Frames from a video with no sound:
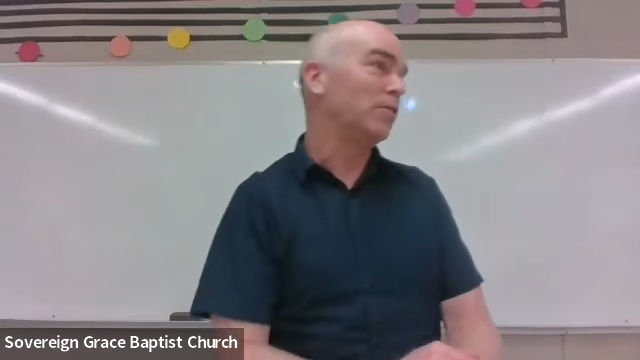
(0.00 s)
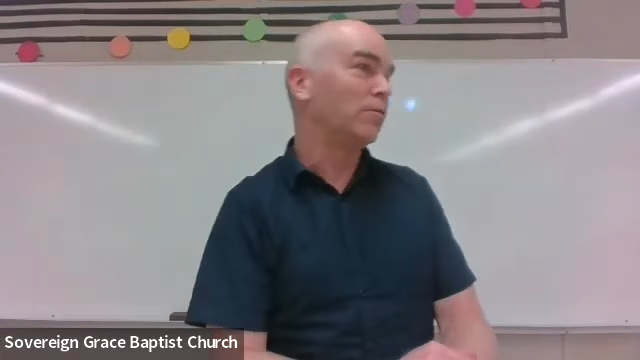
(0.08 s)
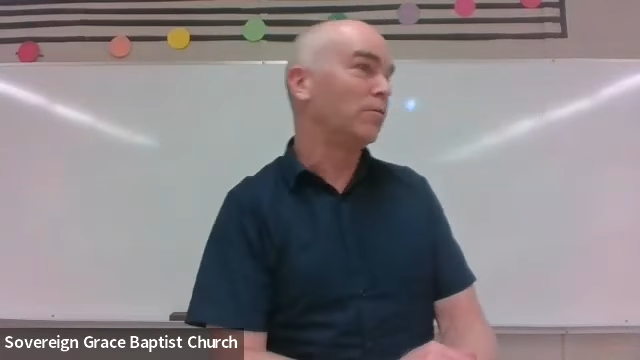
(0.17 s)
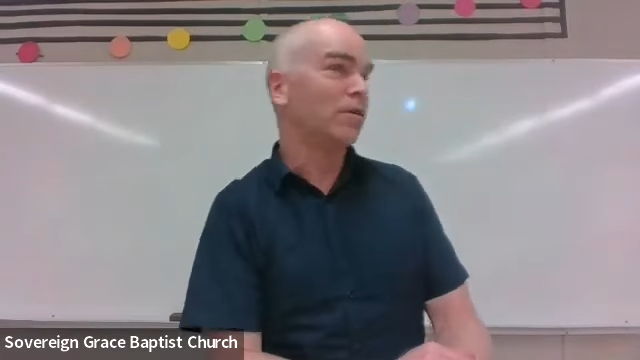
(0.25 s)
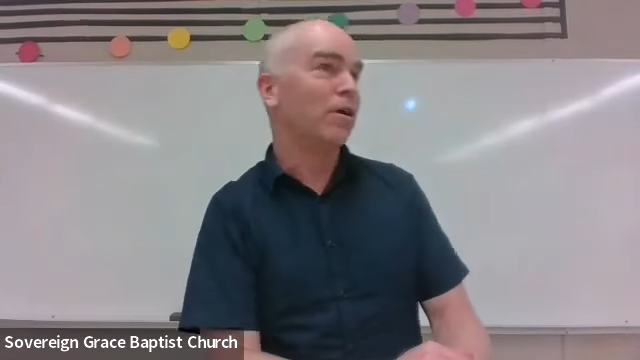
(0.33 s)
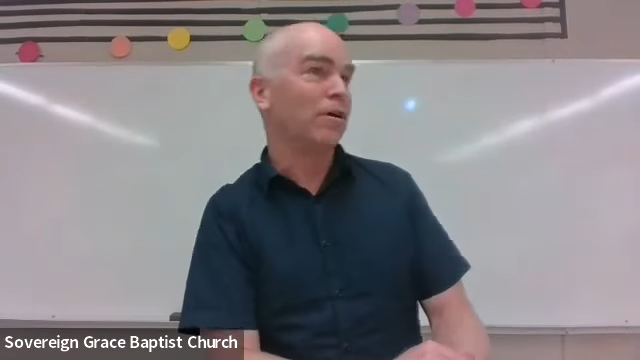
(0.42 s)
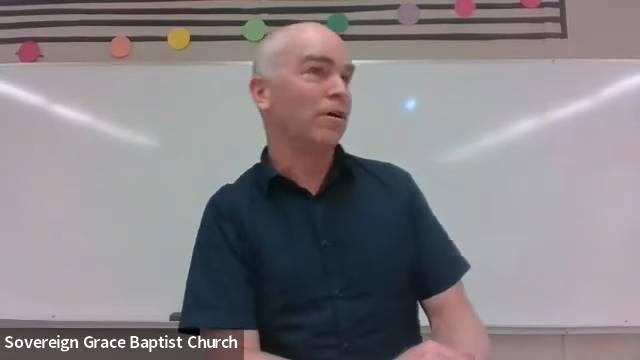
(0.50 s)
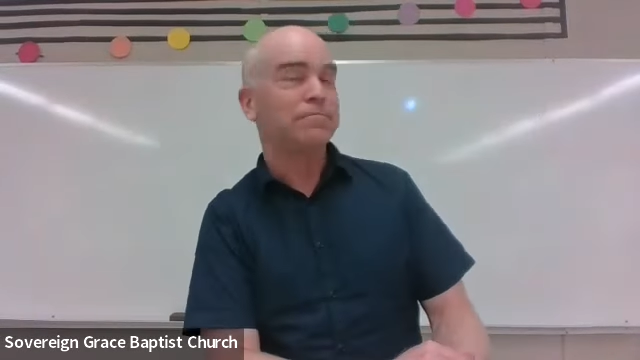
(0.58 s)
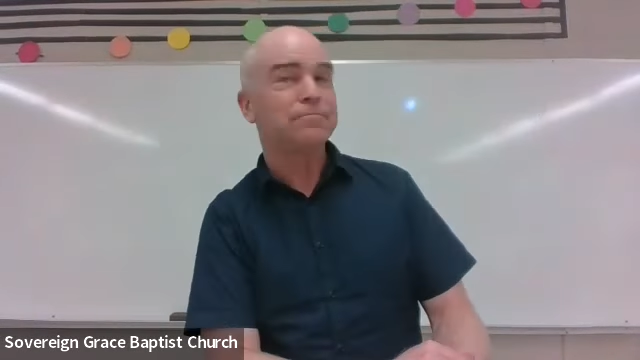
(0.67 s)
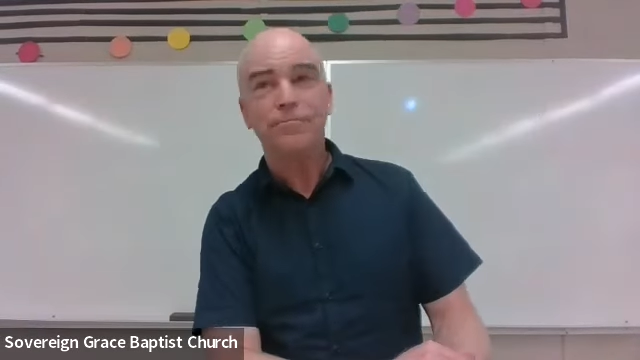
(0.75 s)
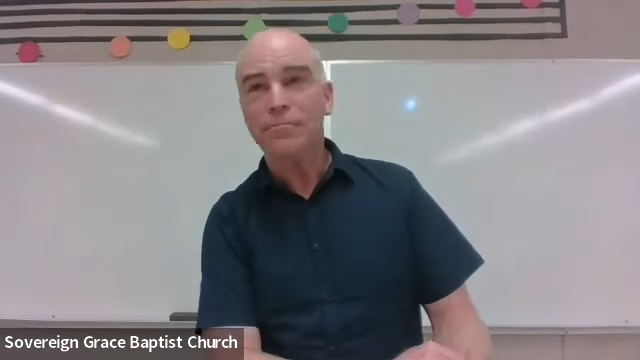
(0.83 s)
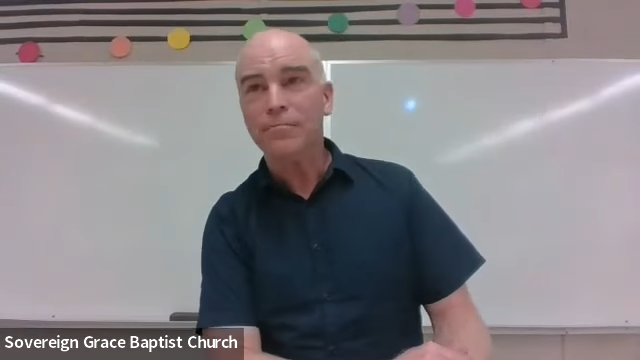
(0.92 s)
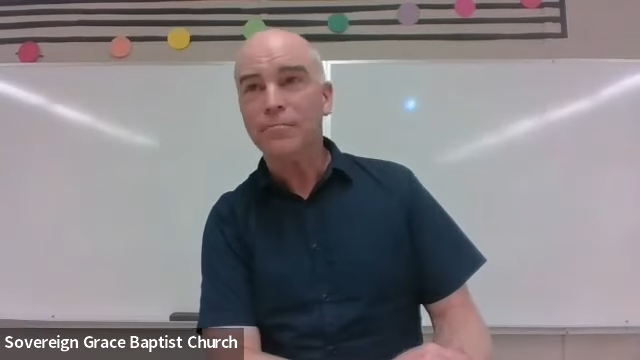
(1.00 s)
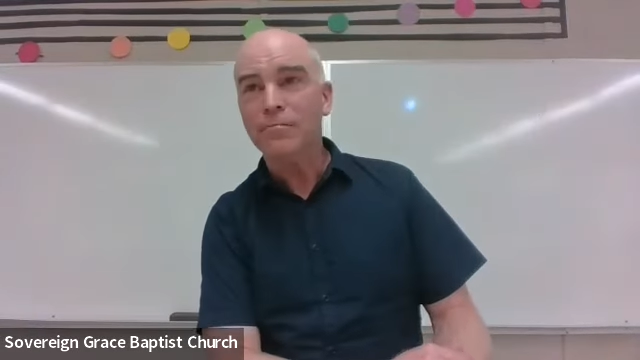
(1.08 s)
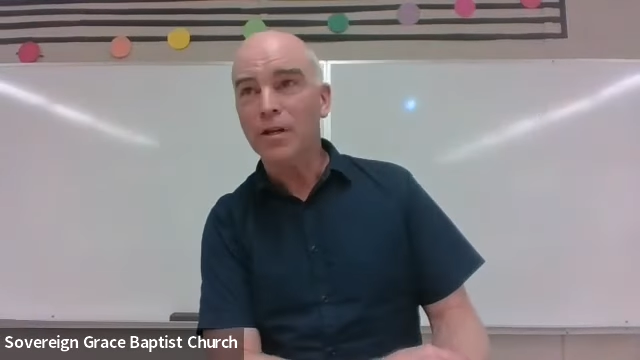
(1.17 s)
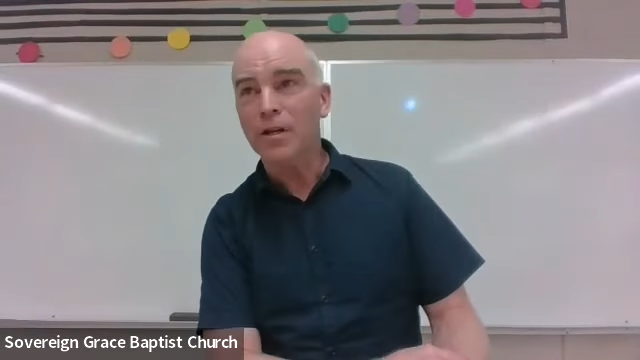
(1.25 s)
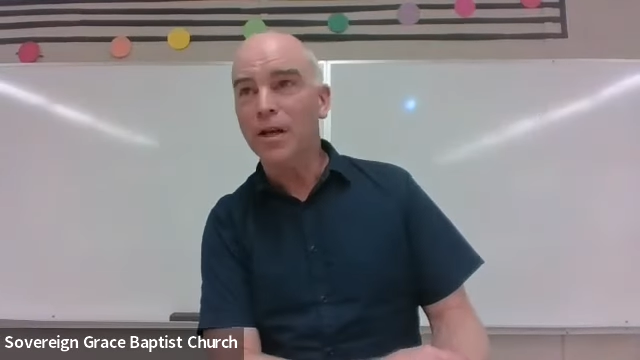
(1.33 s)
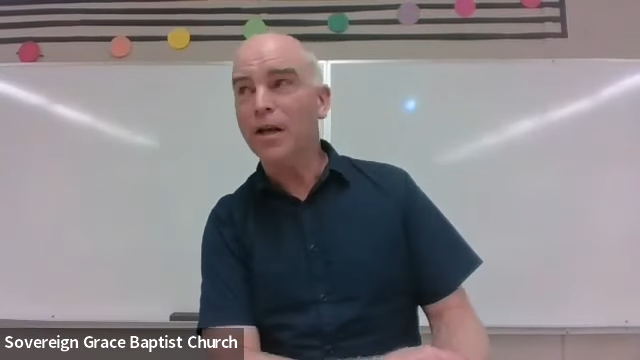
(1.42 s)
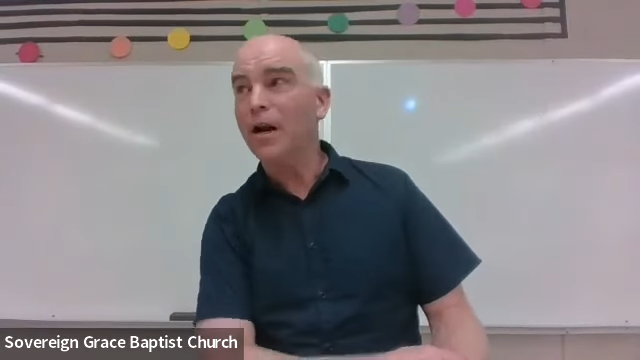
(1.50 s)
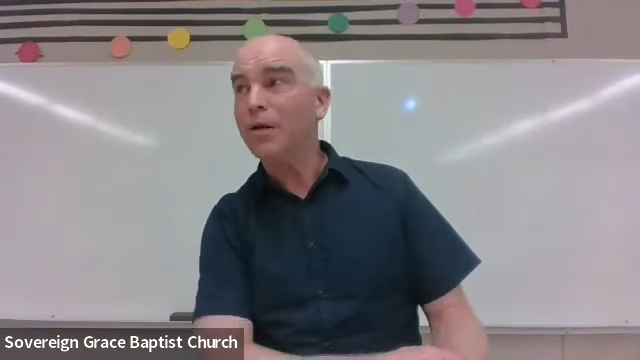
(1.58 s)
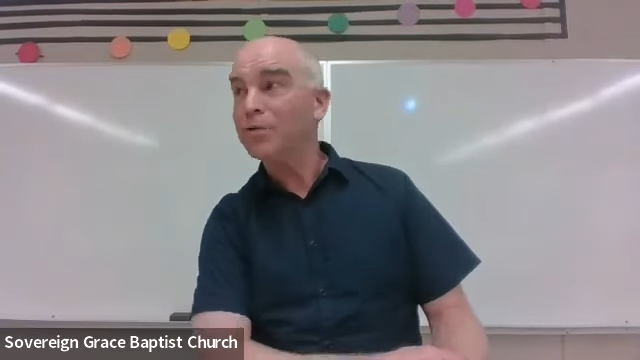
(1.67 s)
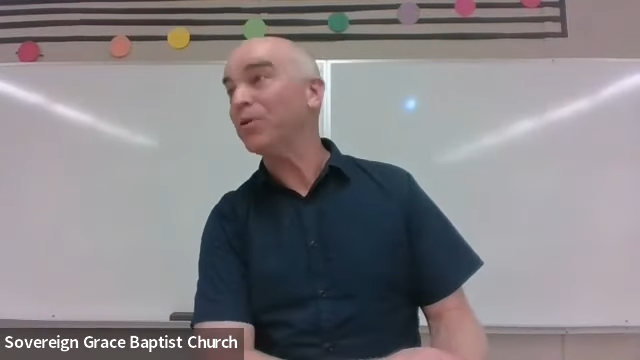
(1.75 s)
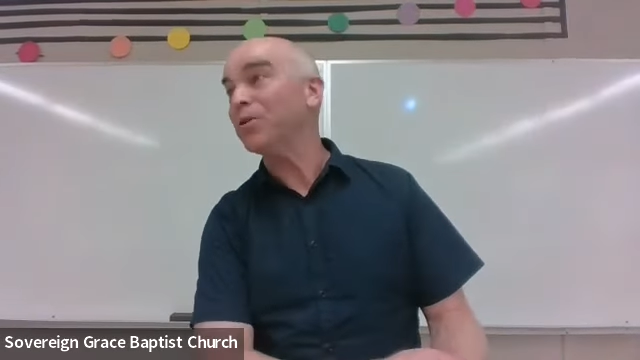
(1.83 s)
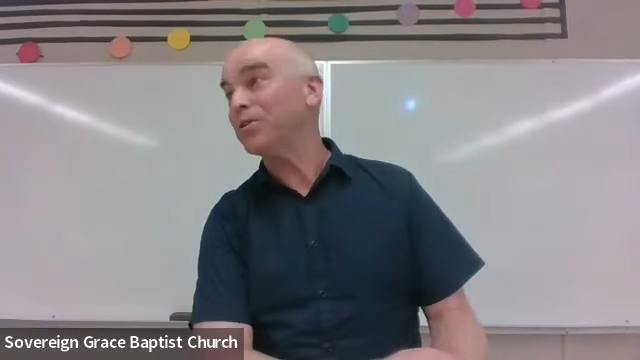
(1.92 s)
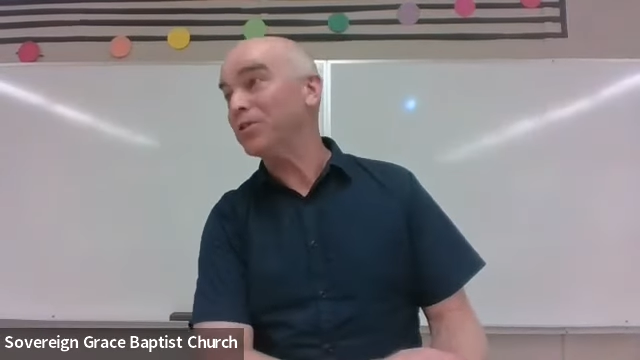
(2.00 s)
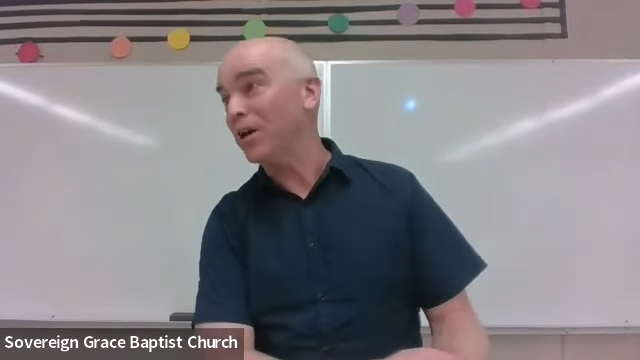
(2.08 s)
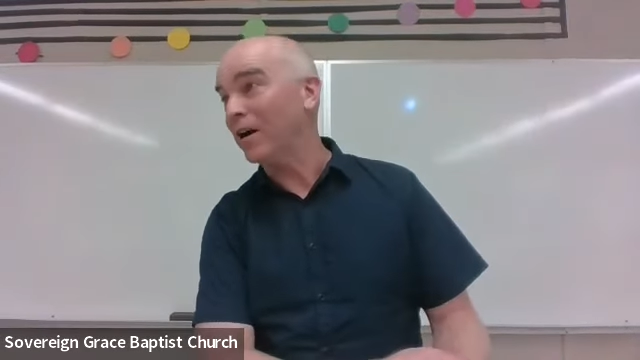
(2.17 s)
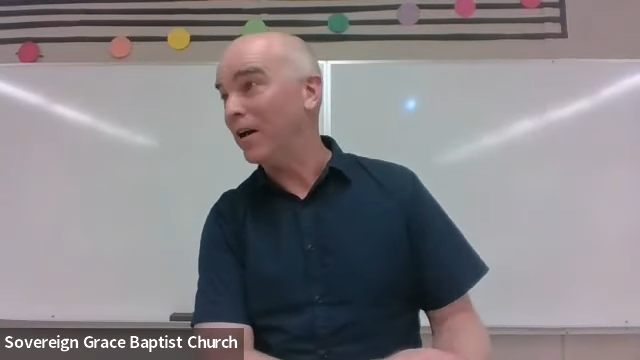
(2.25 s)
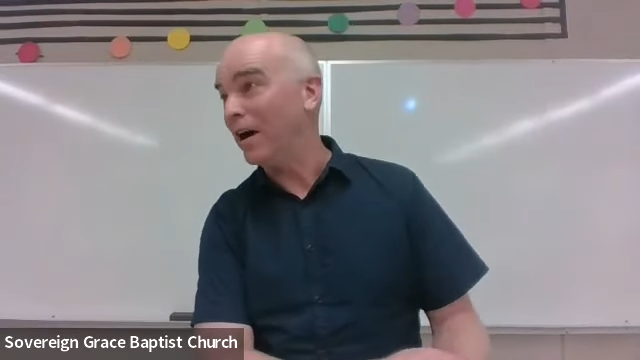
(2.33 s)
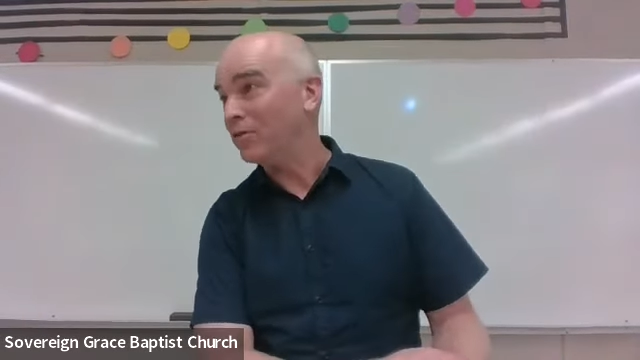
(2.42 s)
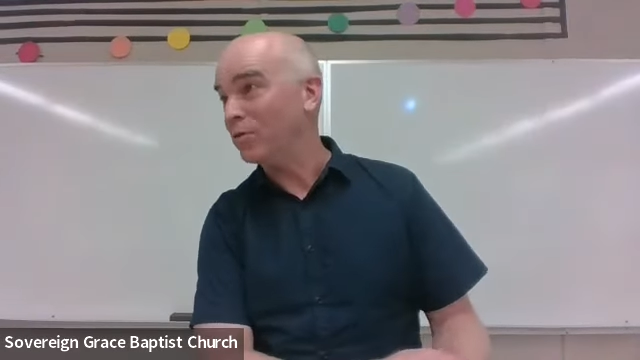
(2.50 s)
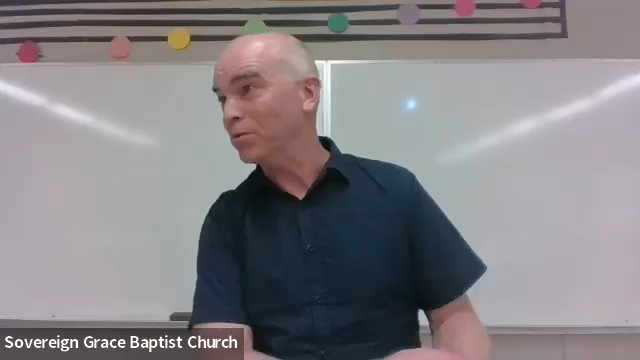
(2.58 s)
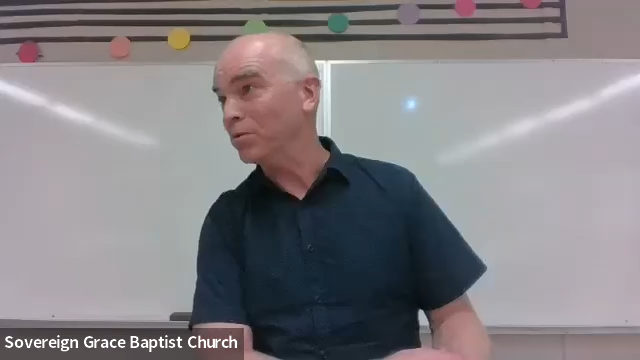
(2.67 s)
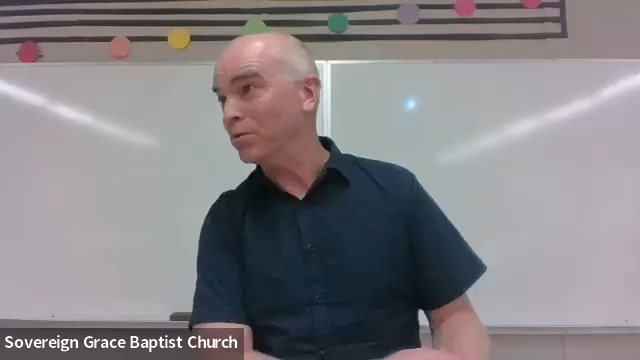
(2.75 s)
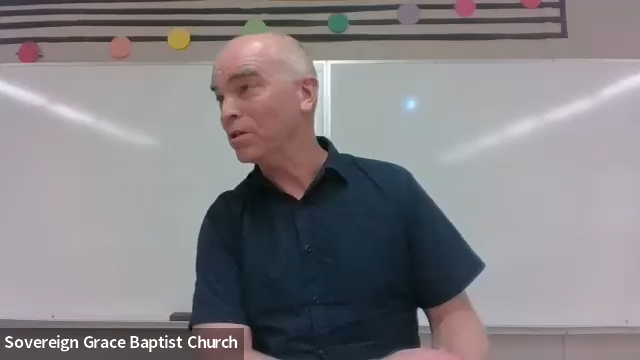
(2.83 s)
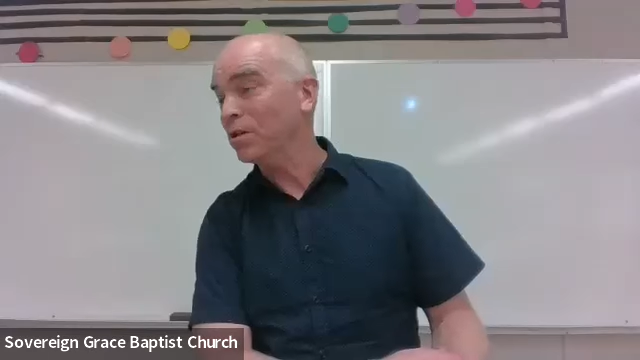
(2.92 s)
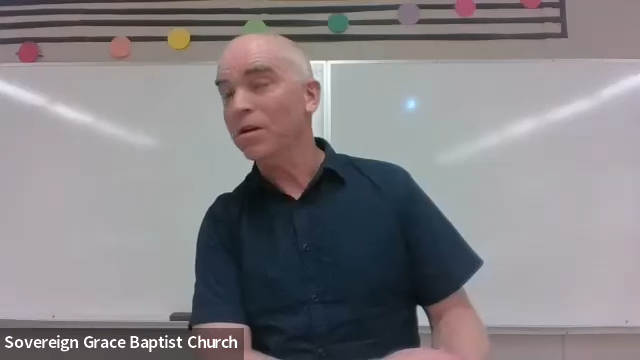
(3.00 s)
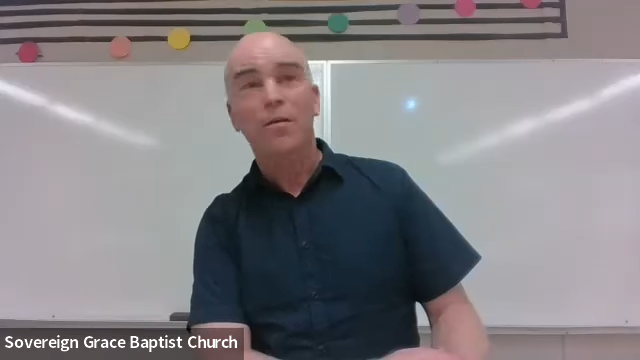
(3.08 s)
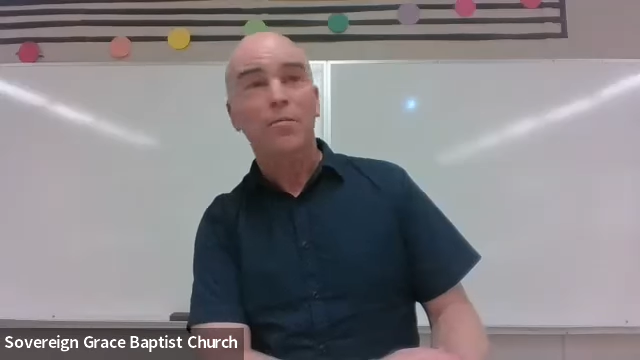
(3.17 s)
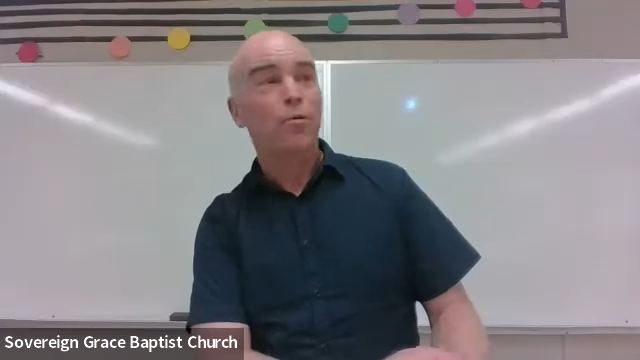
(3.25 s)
in the Okanagan, and I was very tired afterwards.